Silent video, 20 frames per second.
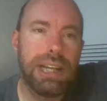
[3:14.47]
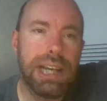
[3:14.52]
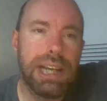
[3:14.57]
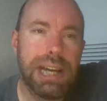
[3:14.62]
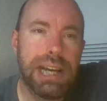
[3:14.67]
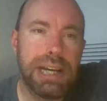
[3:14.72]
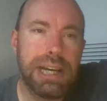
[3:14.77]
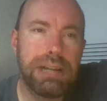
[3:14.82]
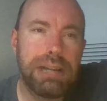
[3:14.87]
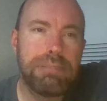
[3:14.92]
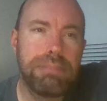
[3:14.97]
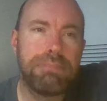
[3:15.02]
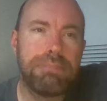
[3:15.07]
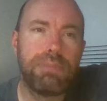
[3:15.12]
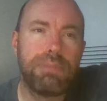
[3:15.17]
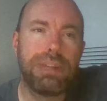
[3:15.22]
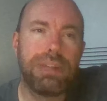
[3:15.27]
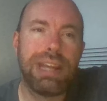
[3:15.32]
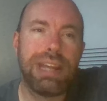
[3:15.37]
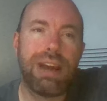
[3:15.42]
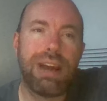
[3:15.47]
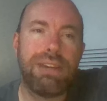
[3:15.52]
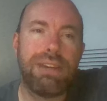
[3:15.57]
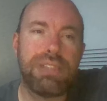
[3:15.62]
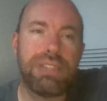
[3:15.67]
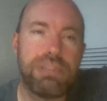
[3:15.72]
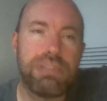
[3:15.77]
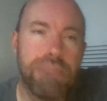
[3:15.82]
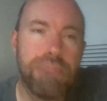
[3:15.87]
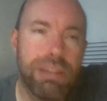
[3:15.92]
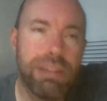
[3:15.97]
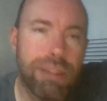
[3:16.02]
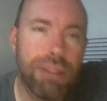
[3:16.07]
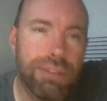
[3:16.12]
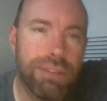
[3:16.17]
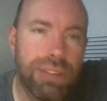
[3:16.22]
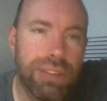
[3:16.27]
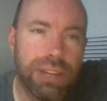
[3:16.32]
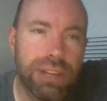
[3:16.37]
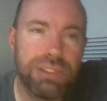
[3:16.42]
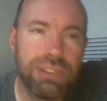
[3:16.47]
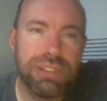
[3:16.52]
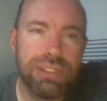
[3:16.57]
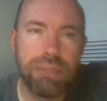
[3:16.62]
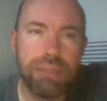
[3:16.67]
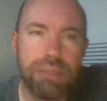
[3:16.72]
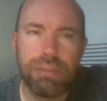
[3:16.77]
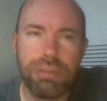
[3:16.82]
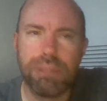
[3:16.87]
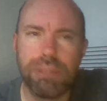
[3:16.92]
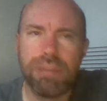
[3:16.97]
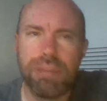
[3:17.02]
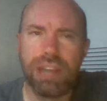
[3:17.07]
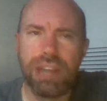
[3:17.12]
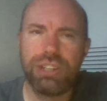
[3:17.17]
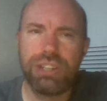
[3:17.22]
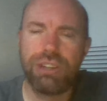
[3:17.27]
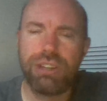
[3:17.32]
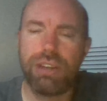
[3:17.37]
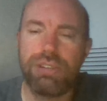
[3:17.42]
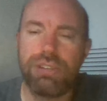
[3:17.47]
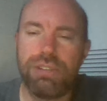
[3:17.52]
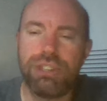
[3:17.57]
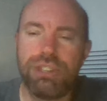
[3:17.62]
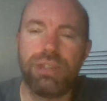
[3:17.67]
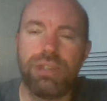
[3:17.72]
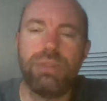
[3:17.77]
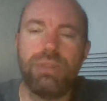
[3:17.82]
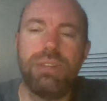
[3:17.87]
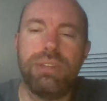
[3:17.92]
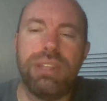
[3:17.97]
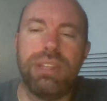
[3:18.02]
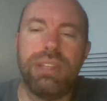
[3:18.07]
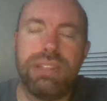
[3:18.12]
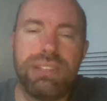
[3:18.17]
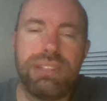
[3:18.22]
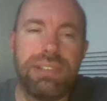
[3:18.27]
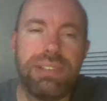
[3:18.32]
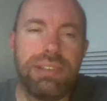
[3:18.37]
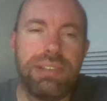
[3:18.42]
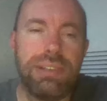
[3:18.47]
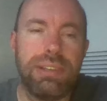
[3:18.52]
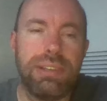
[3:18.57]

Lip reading: We now have the Speedrun video assembler. I'm not sure I've shown this,